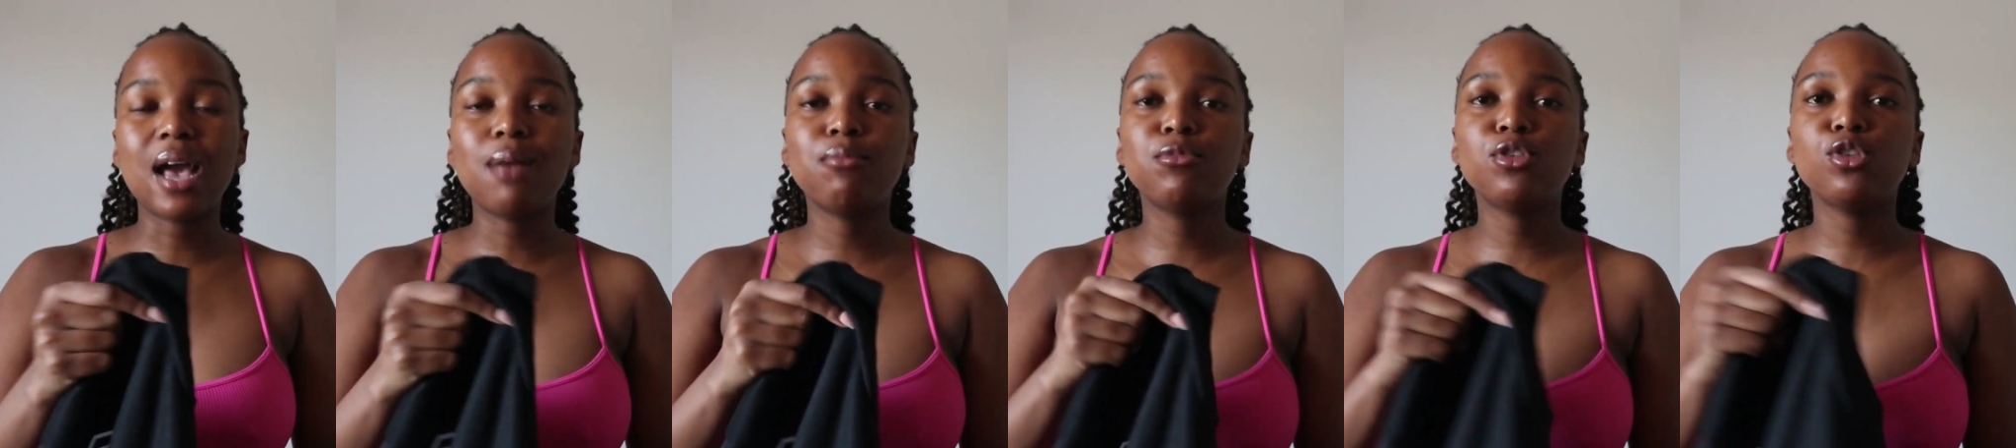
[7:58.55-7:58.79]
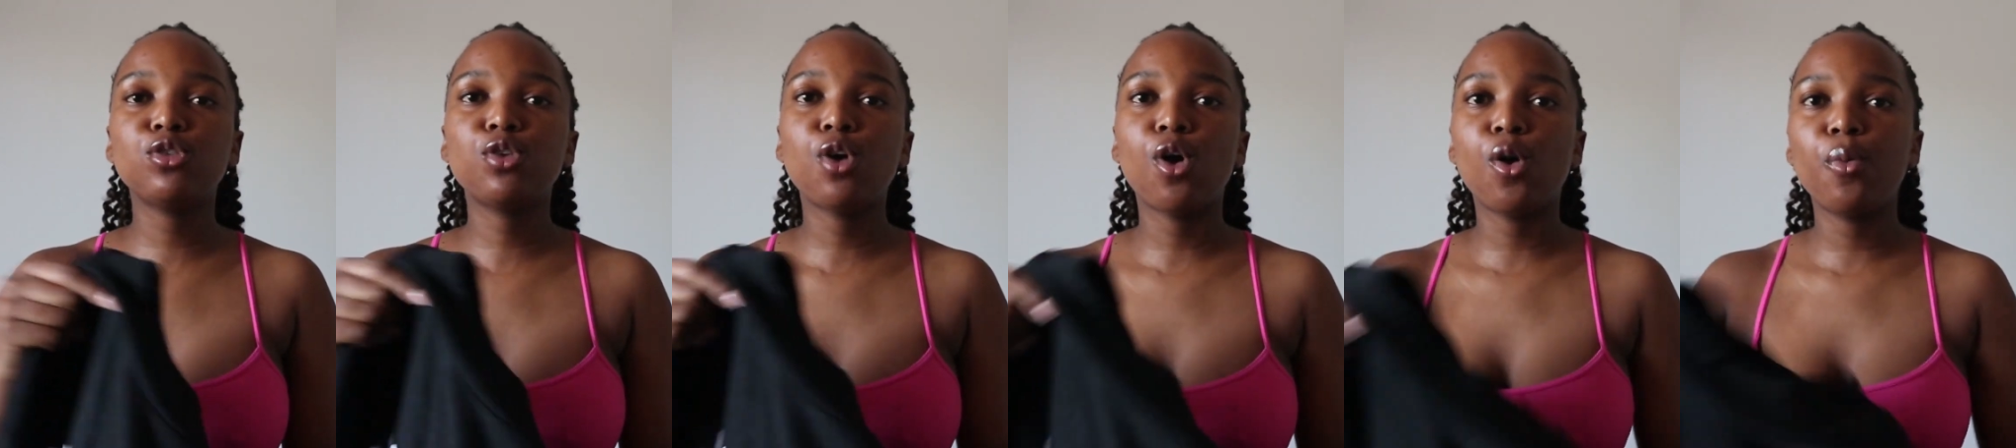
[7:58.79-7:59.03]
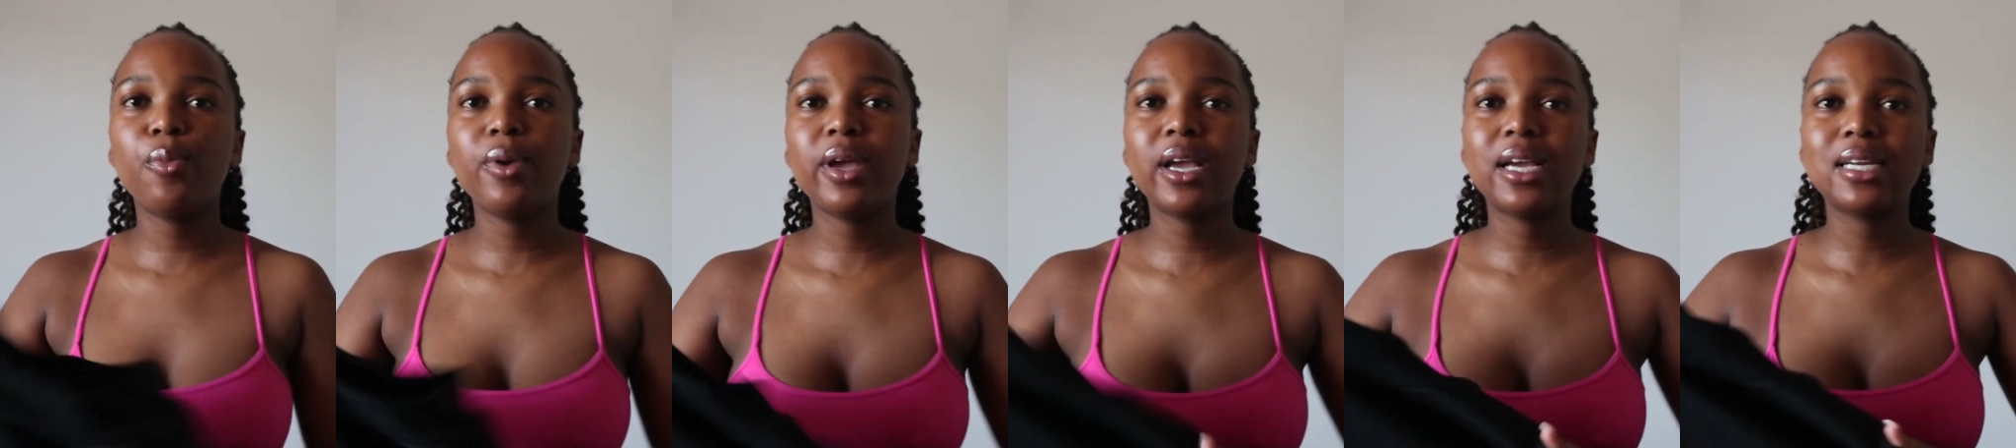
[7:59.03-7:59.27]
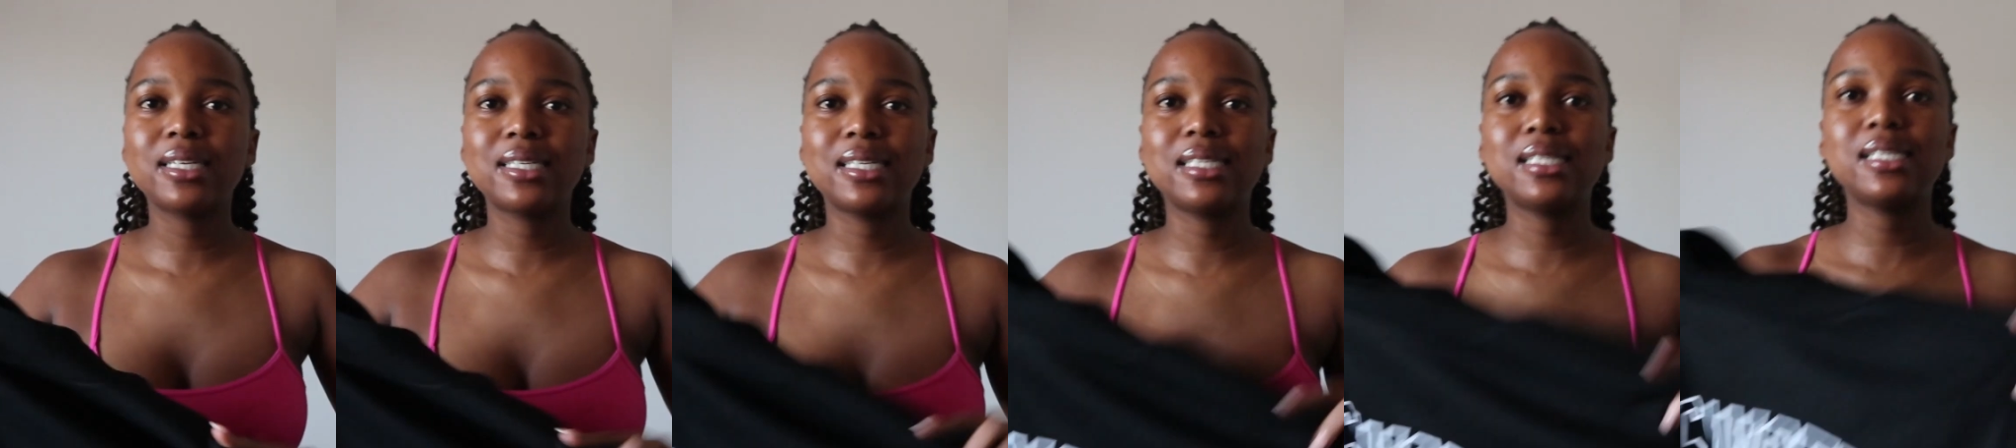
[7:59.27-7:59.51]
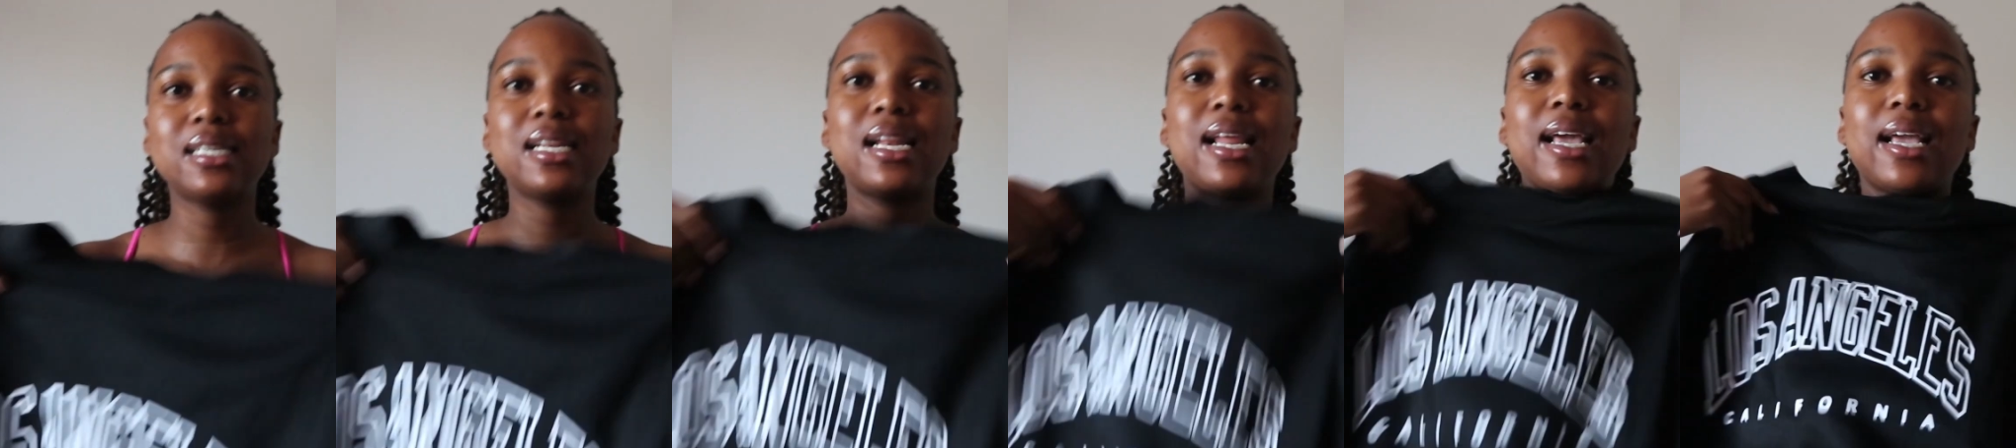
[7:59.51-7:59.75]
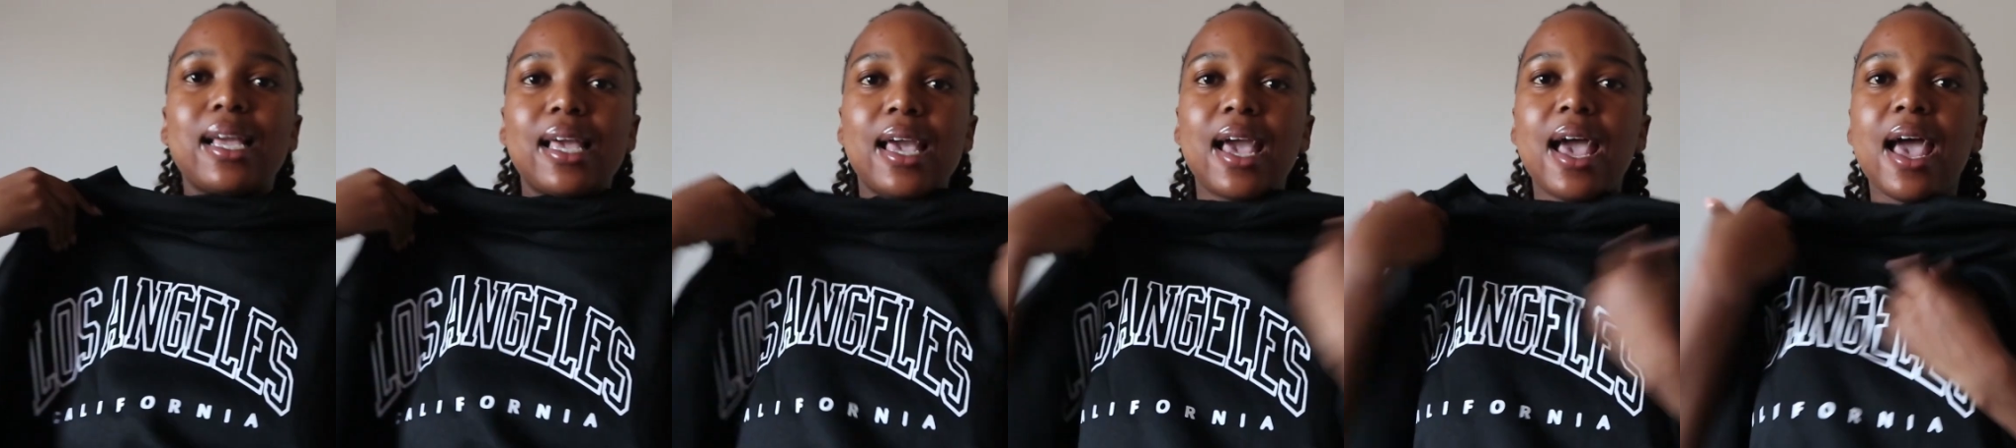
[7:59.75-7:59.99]
I'm just hoping it doesn't
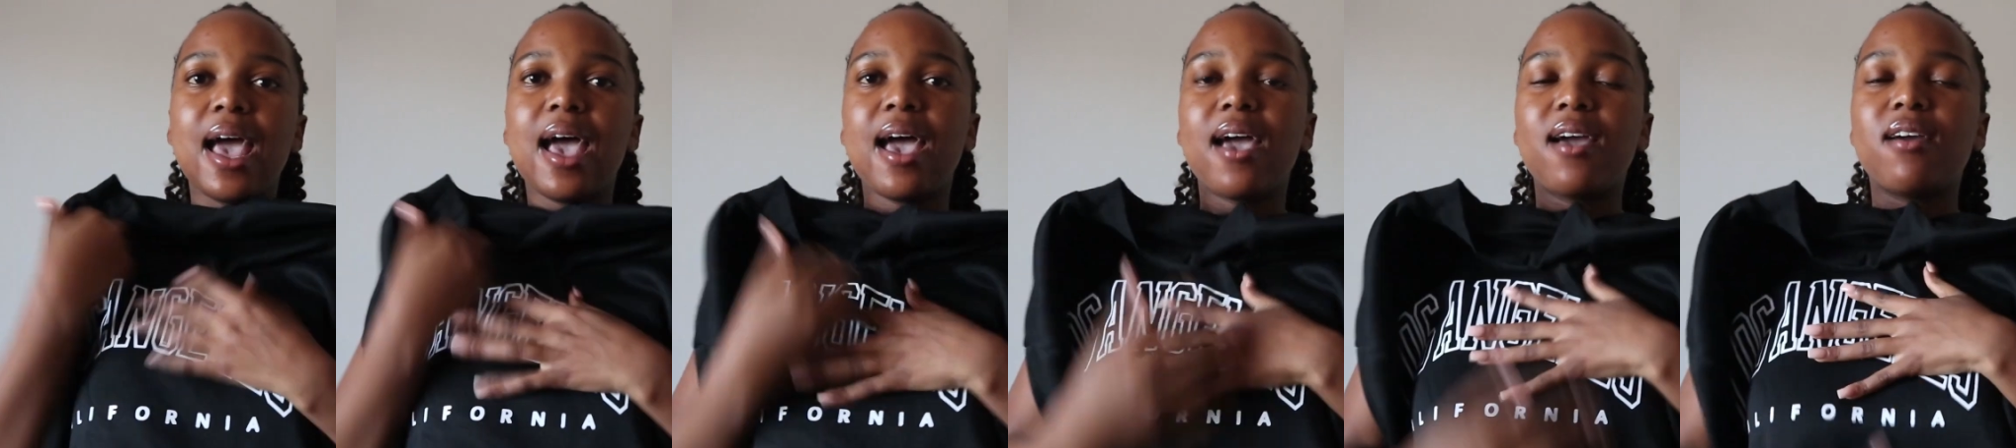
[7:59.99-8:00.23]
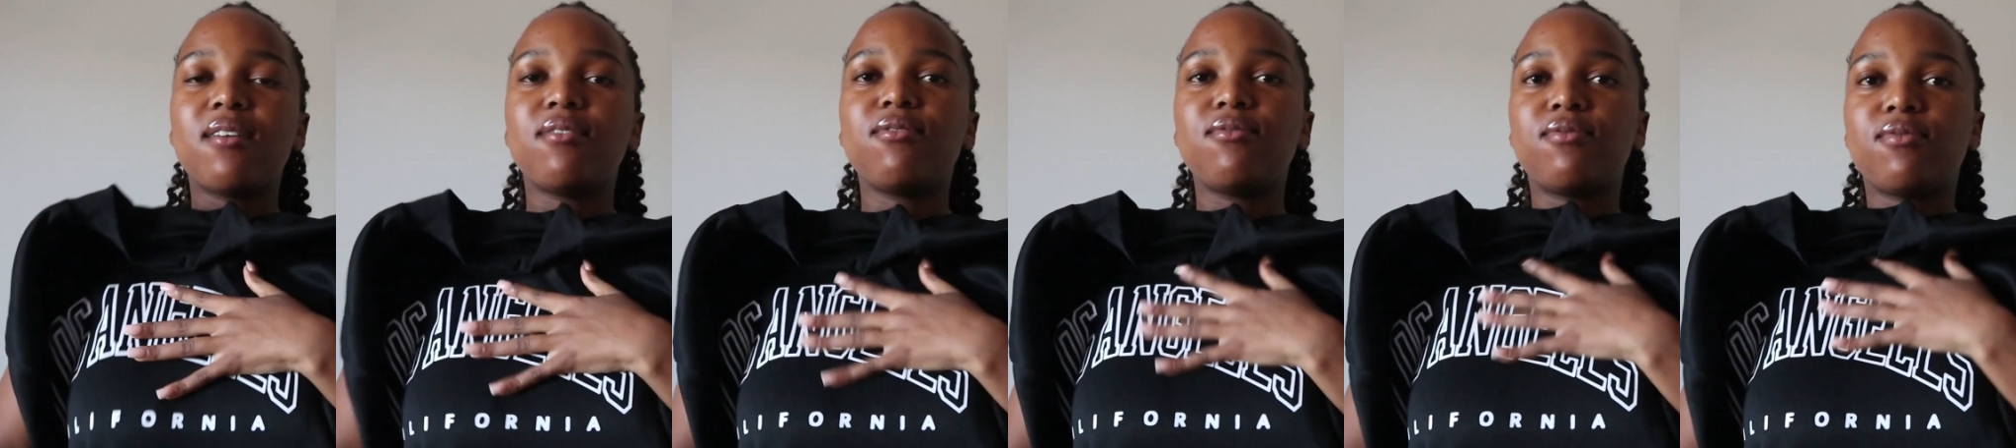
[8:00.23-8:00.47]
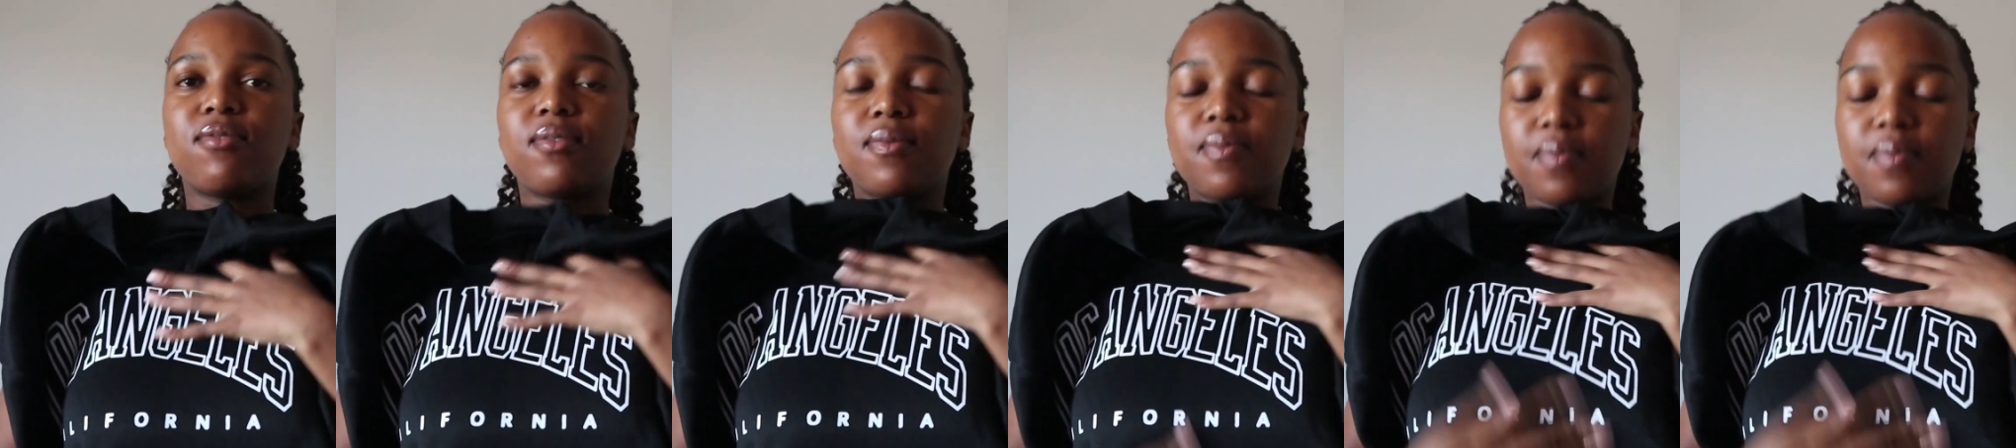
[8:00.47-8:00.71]
like have